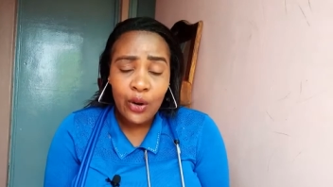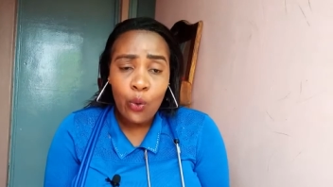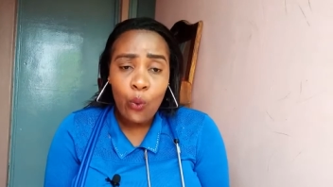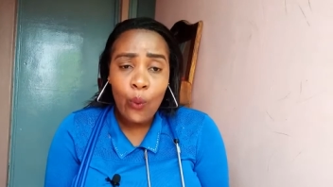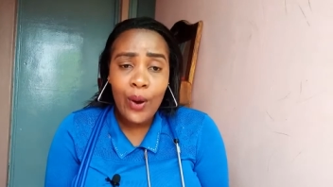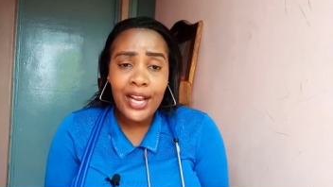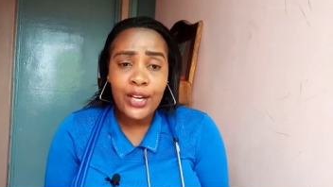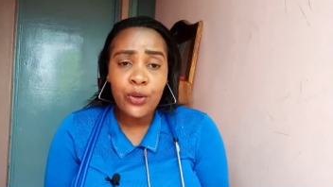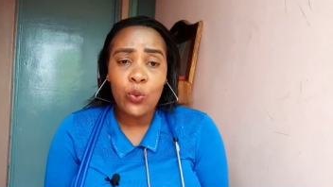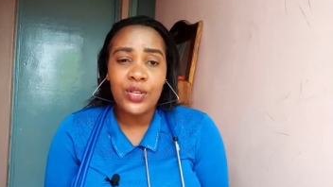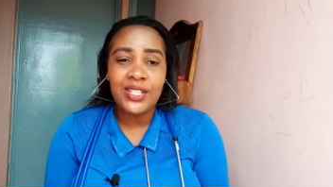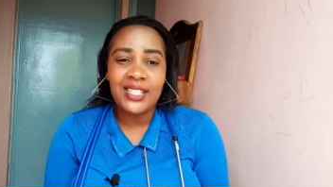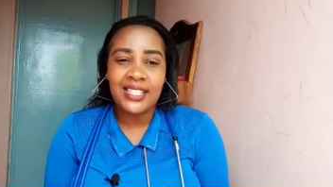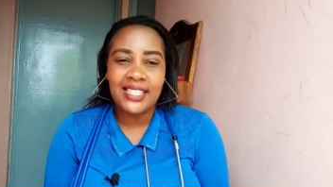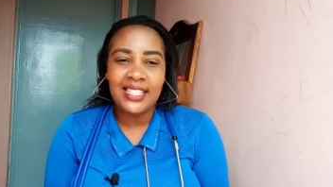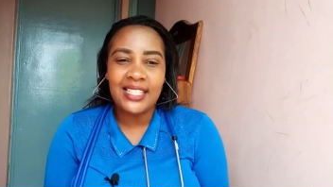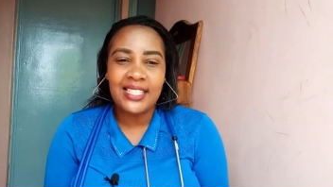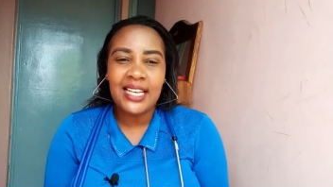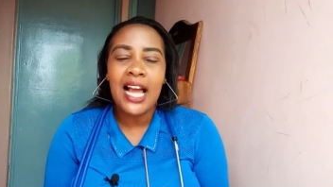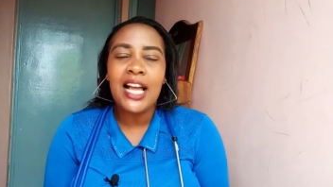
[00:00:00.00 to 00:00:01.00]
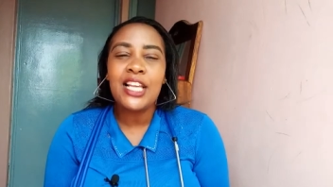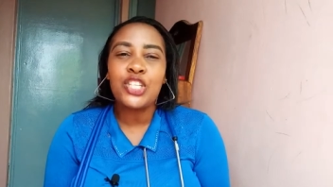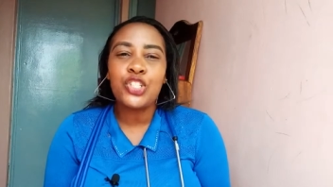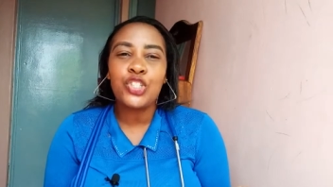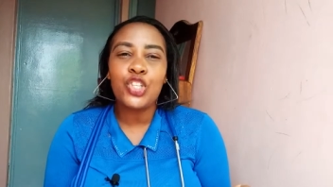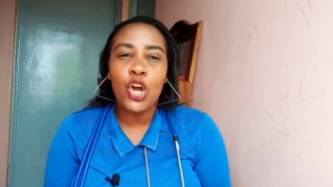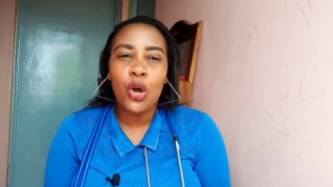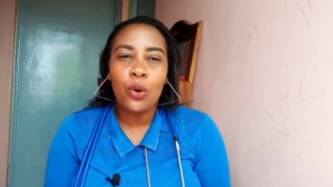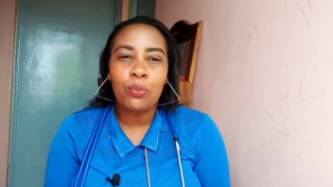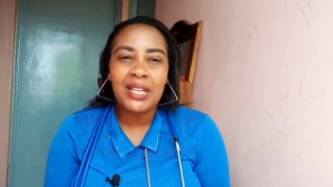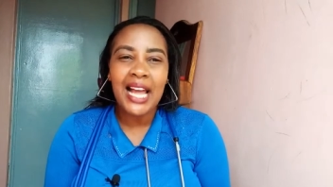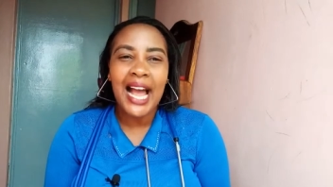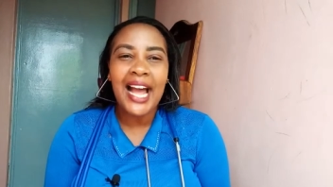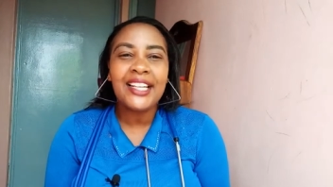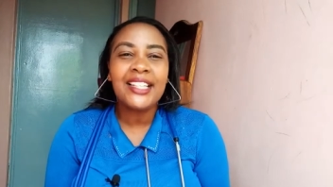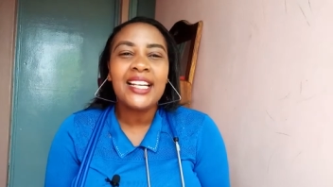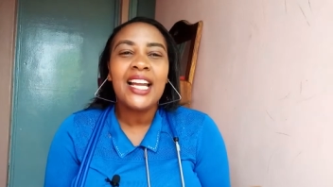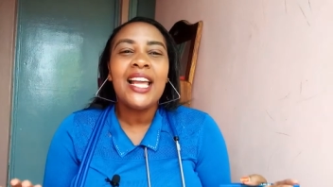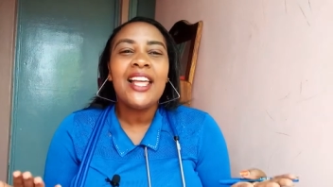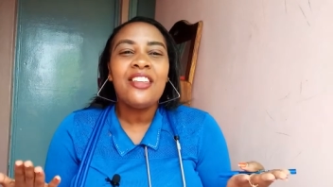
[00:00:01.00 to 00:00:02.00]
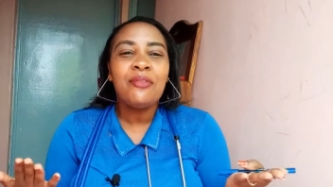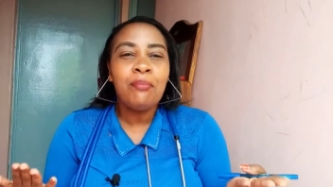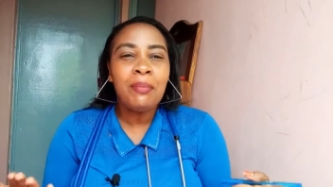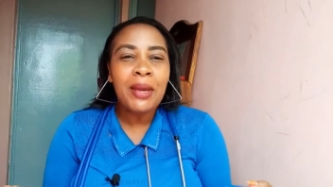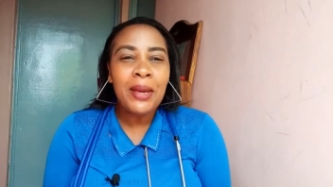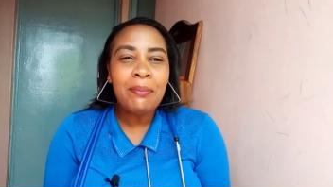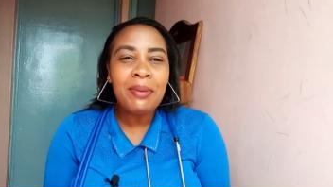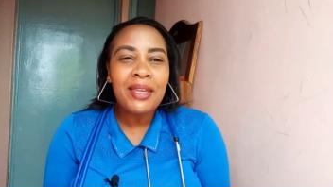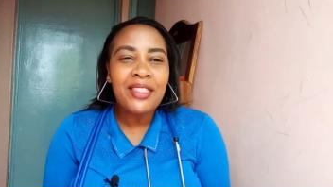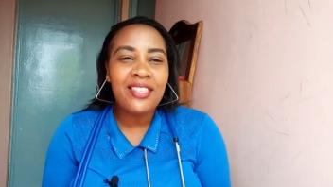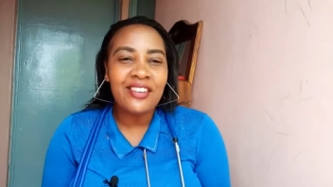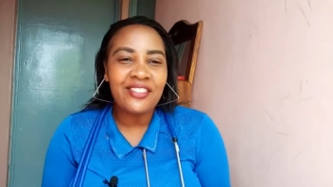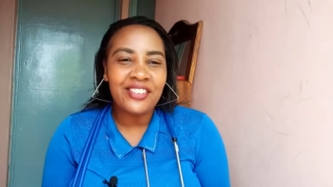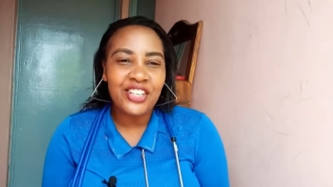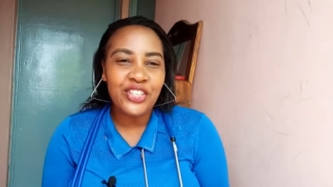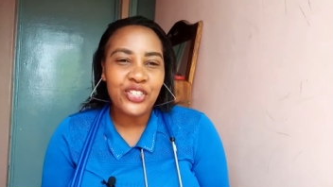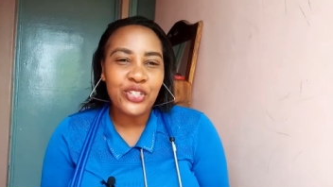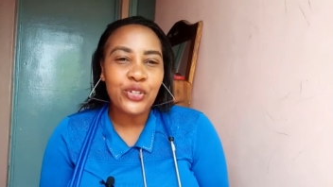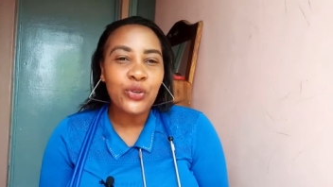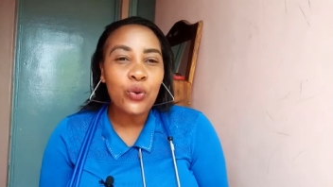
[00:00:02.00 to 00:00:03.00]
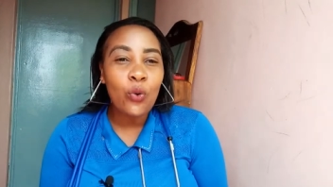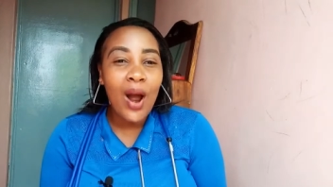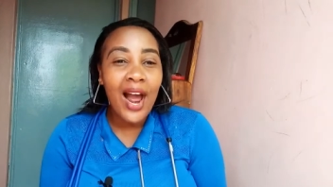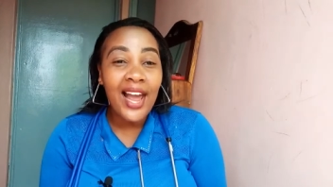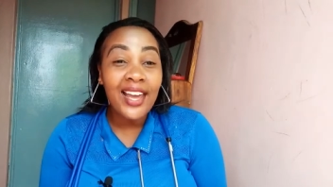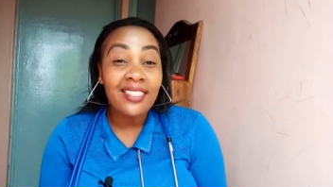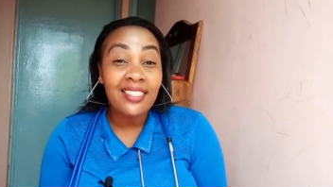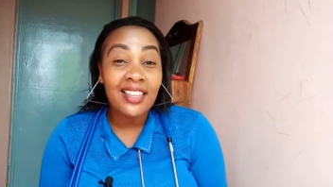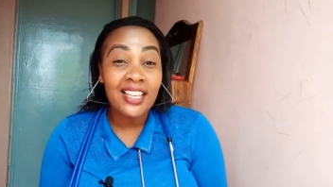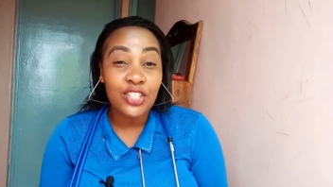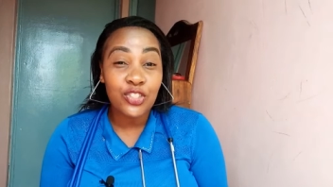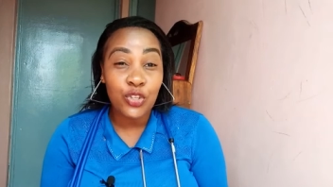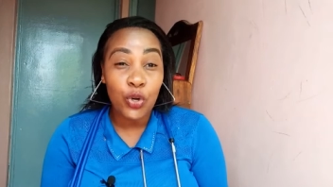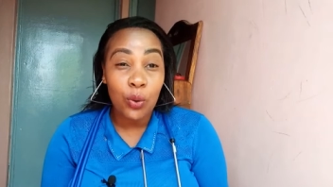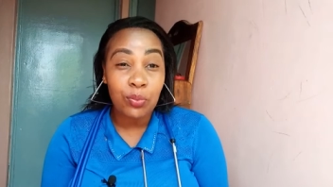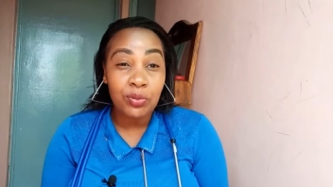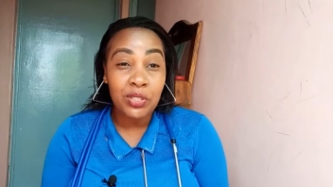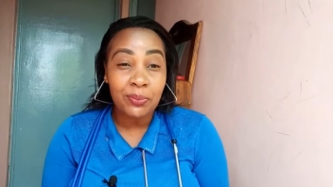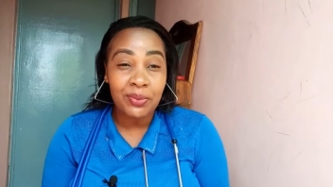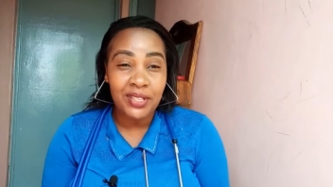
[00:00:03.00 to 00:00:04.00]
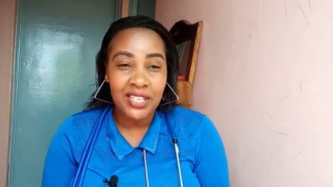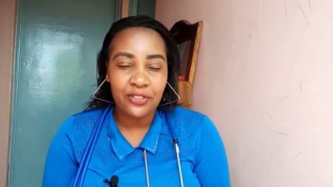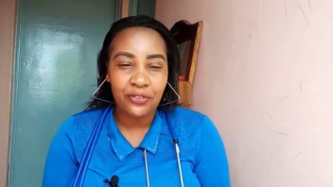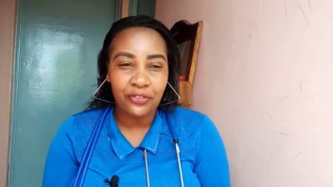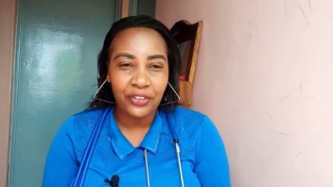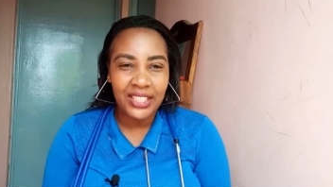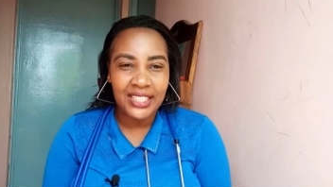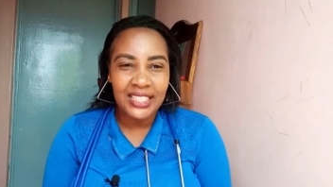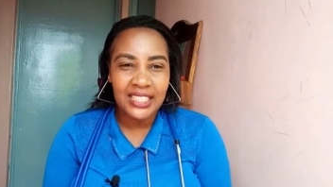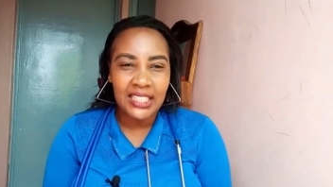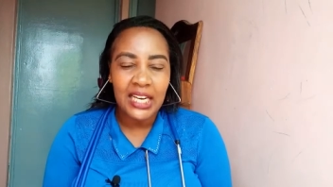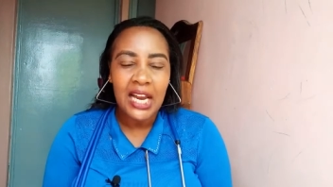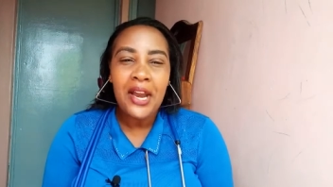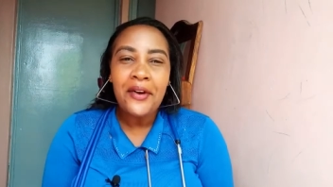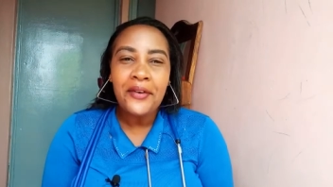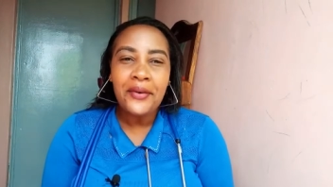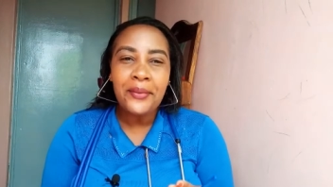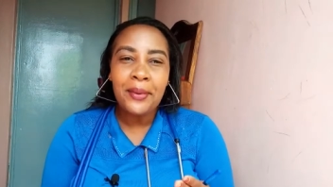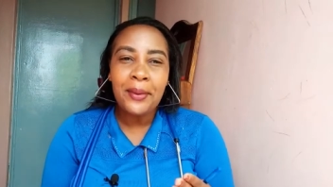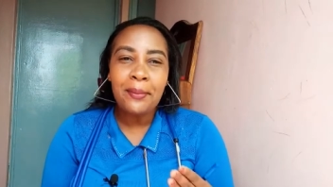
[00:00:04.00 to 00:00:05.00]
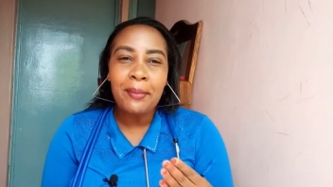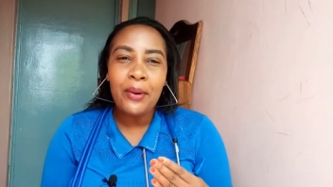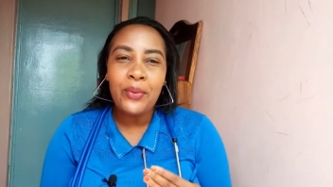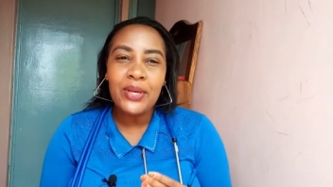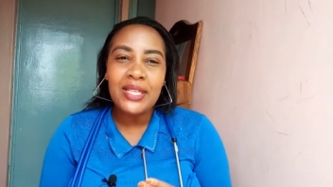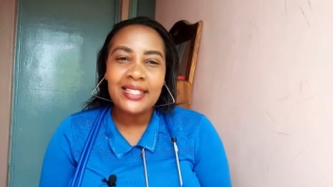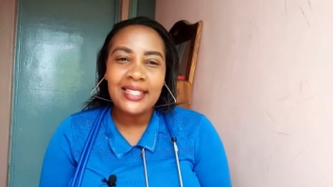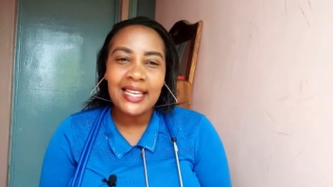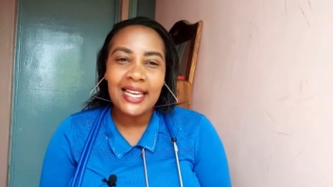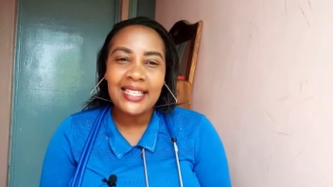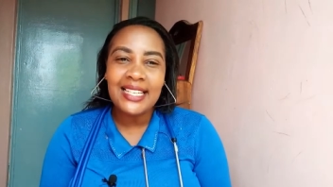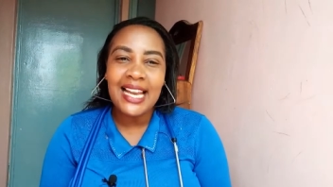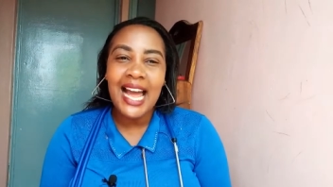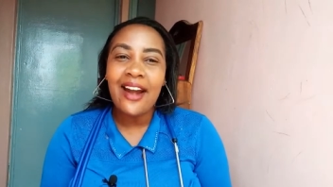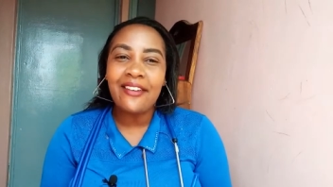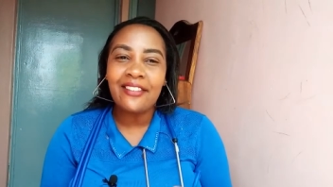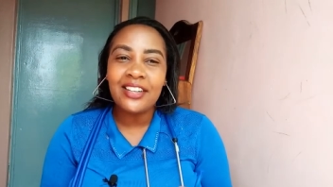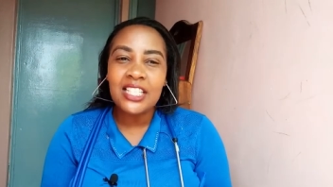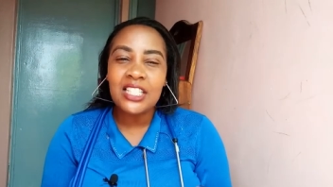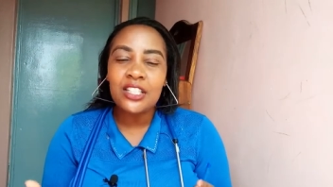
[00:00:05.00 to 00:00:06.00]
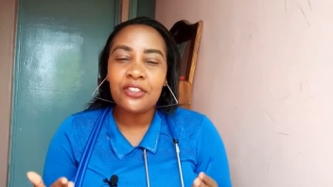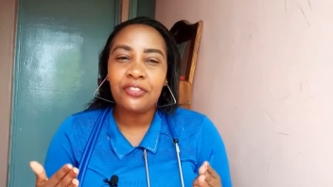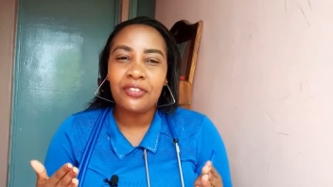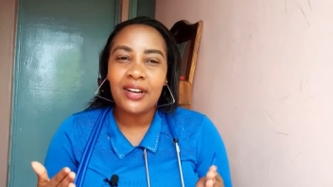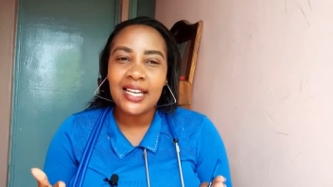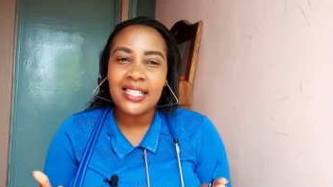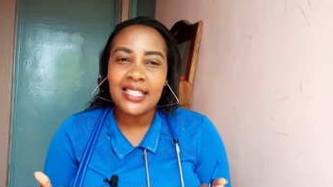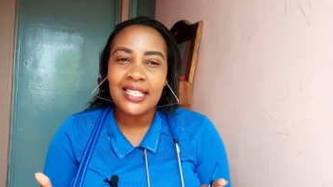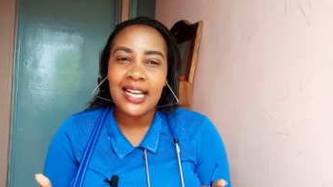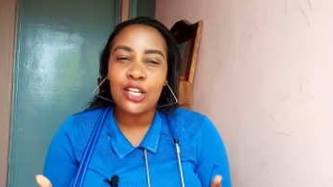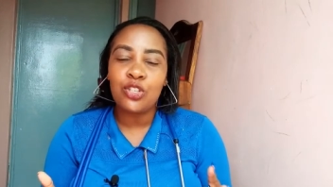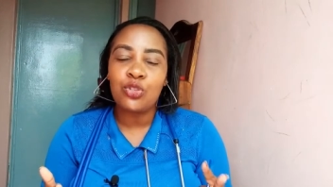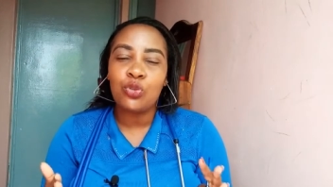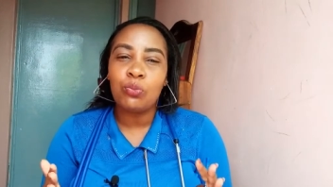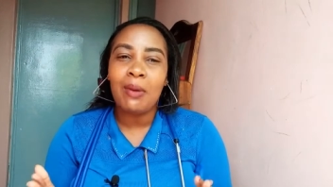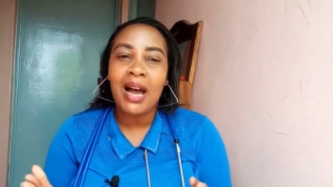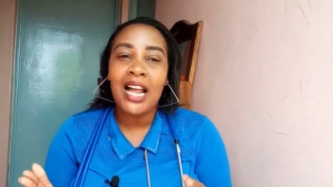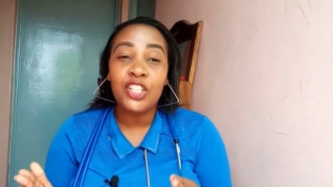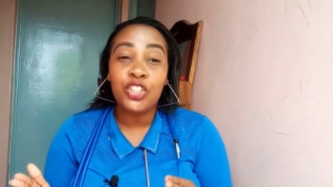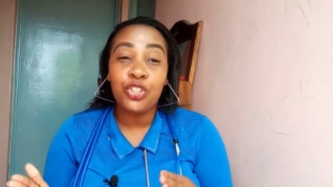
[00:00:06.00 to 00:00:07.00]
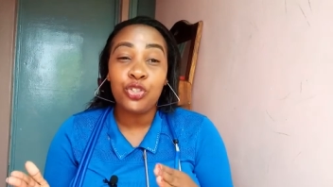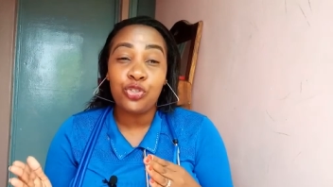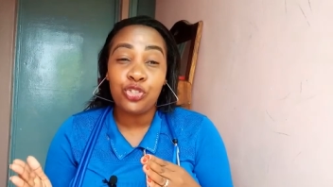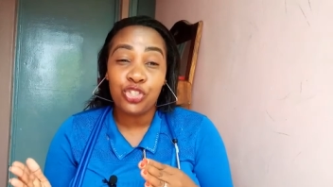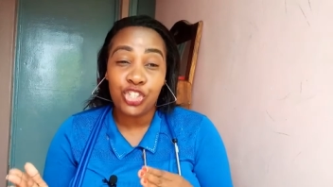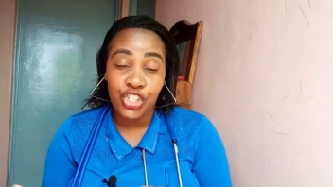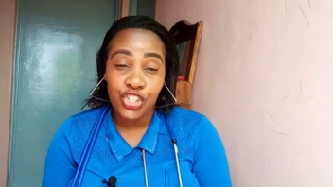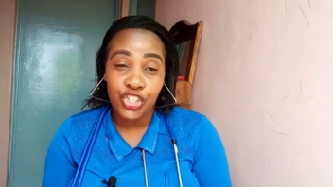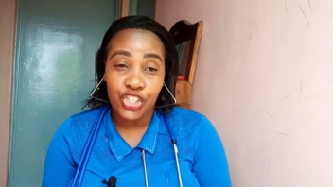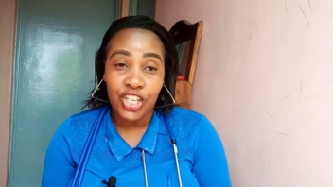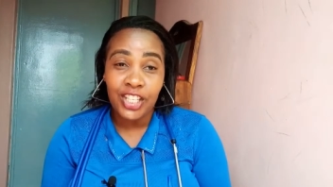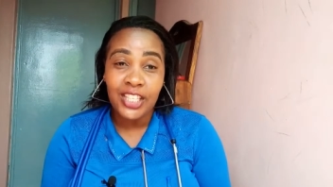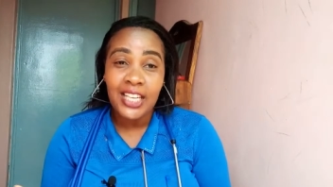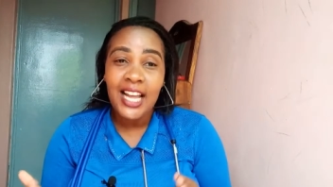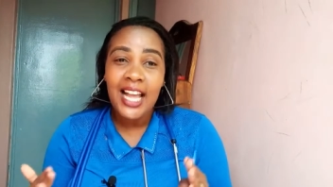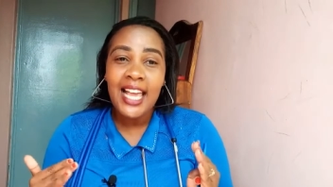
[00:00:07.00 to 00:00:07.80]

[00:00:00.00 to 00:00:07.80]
when was it stopped and maybe the reason why they stopped breastfeeding remember we said a risk factor to malnutrition